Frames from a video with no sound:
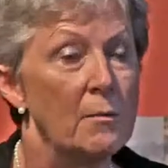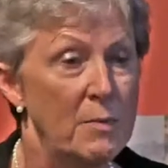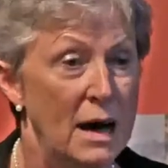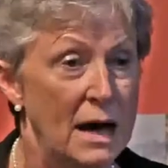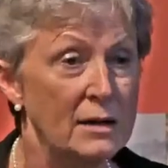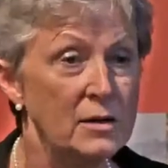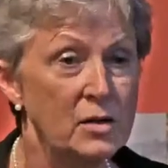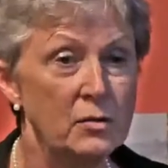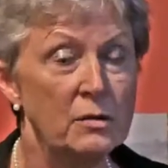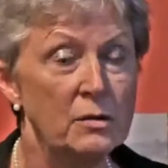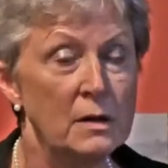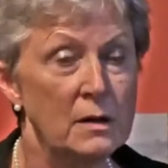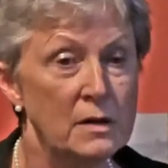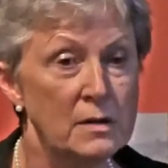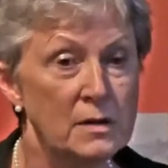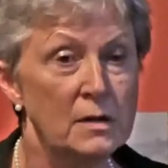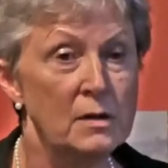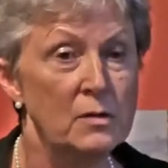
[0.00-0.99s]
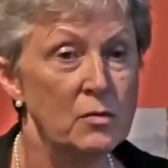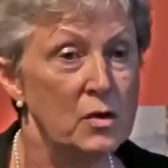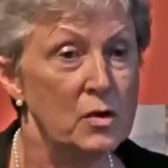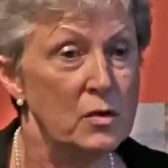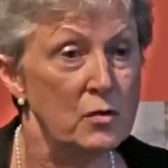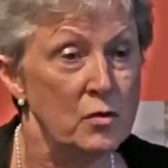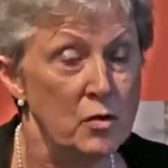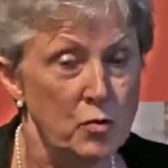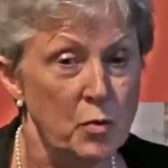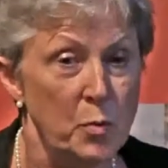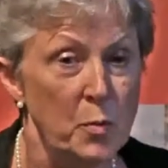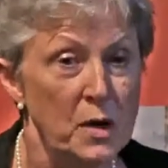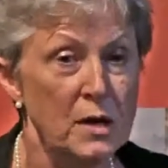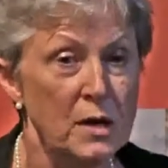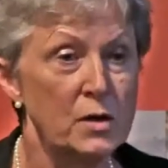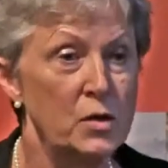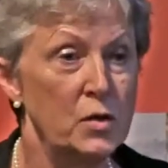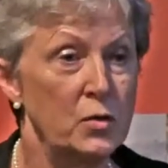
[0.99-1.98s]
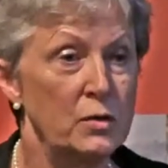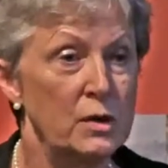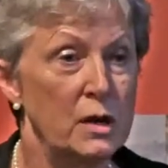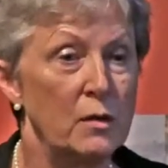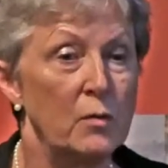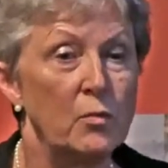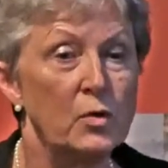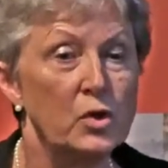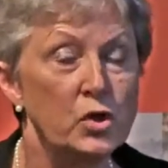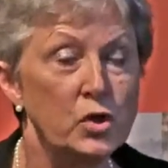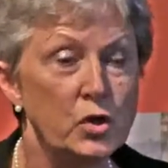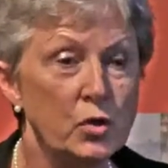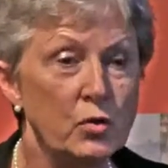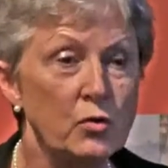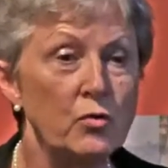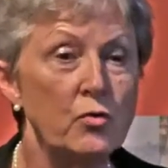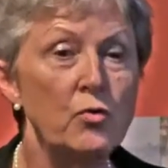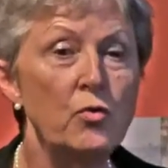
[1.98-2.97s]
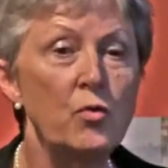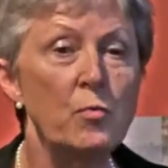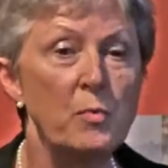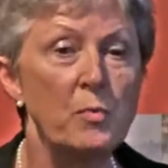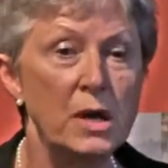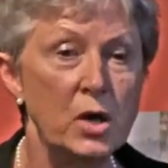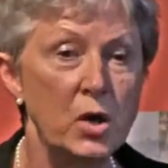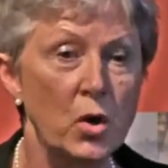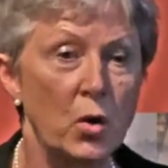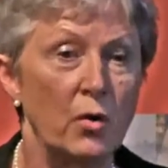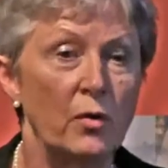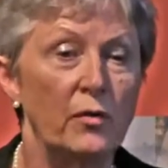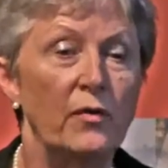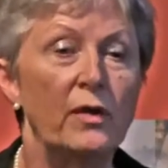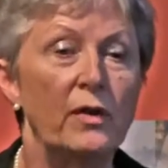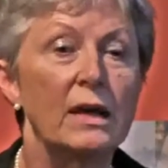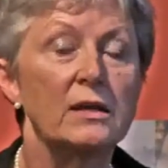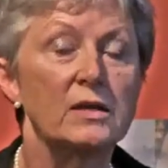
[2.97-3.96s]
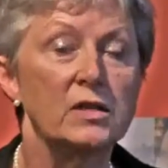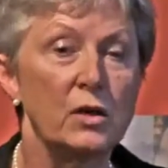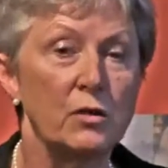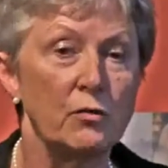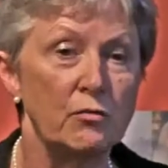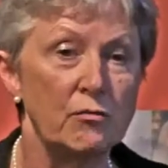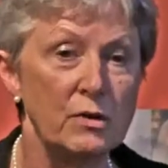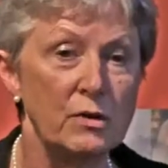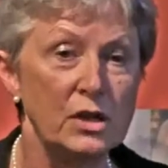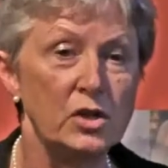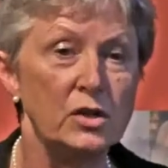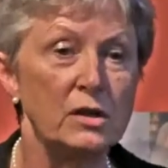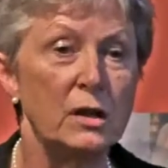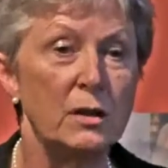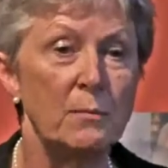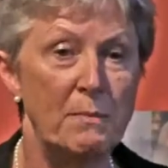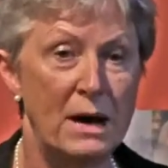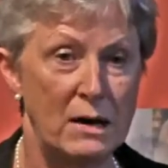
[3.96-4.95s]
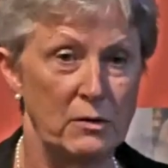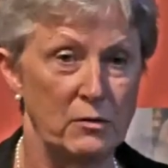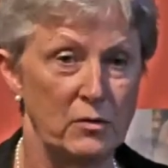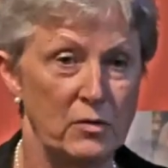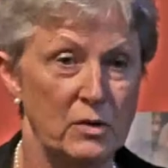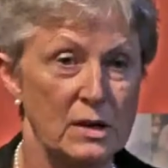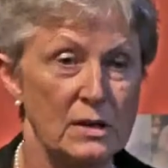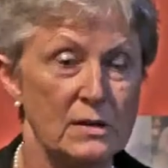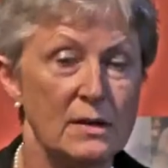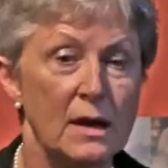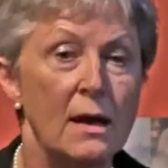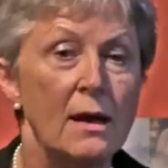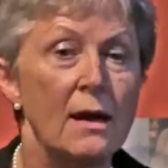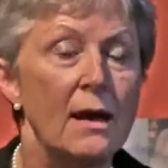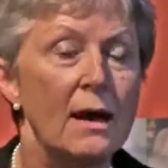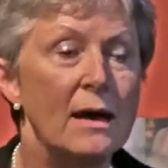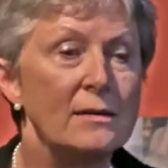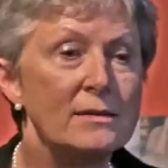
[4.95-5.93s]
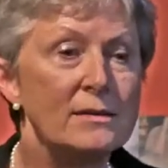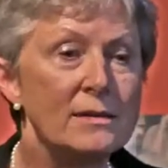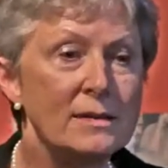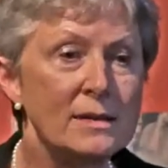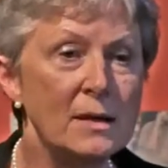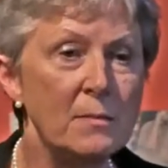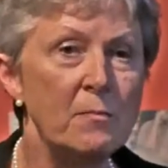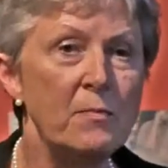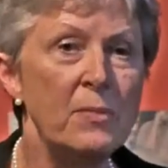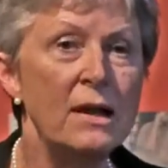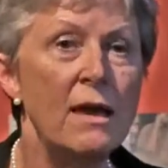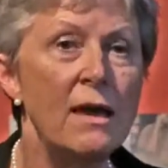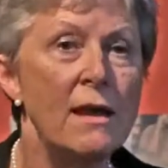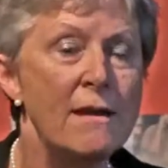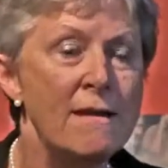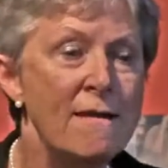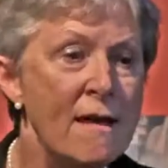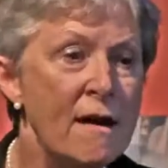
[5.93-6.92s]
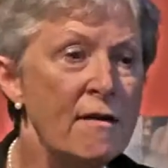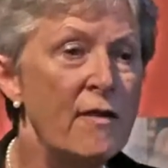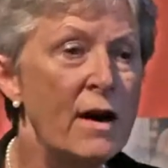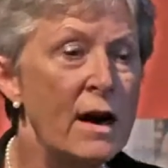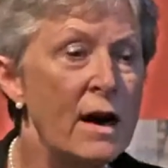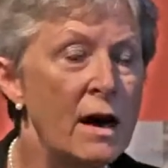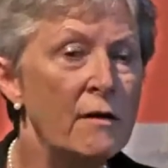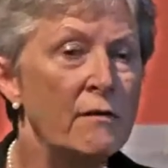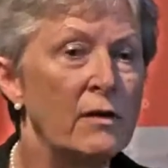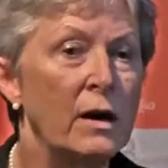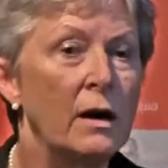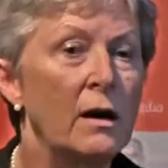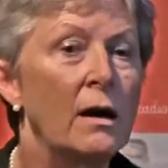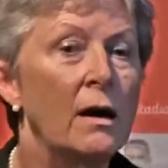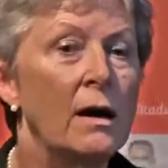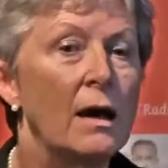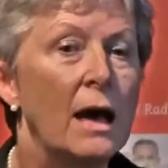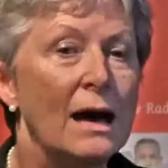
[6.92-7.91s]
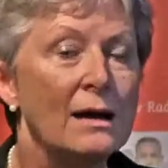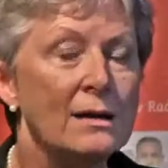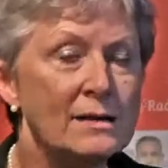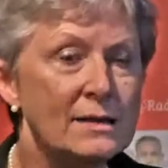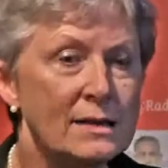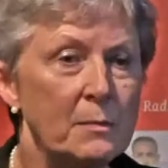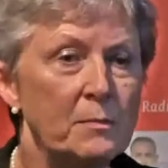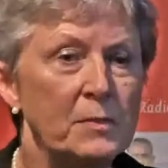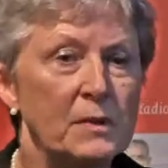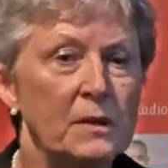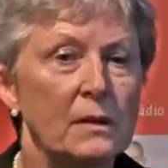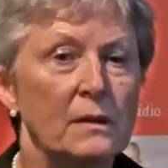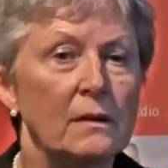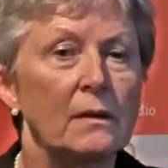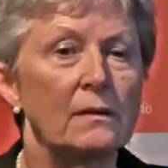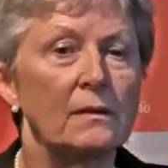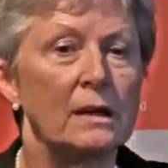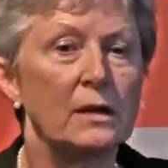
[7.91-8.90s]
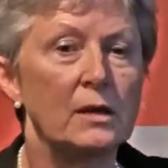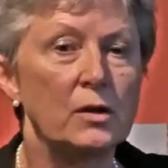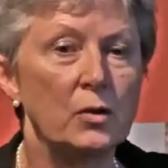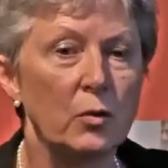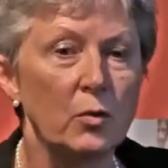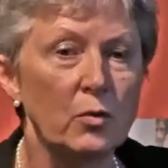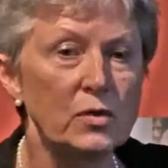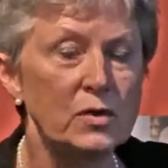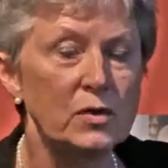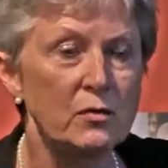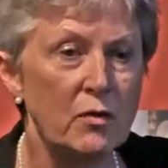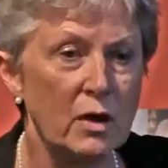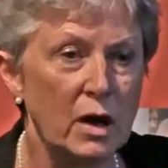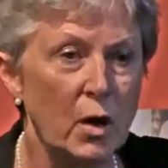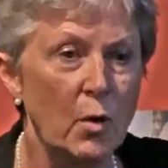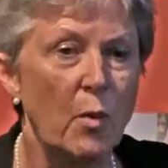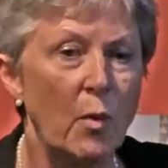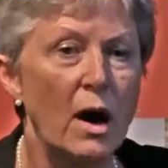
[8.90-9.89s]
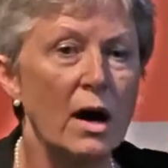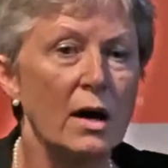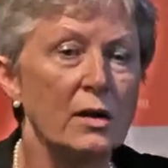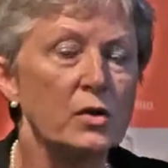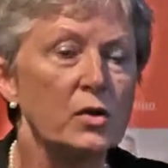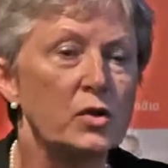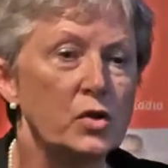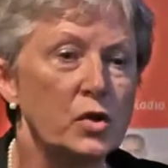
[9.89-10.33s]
Bad union is the European Union, which grew beyond its original boundaries and simply never ever accepted that it also required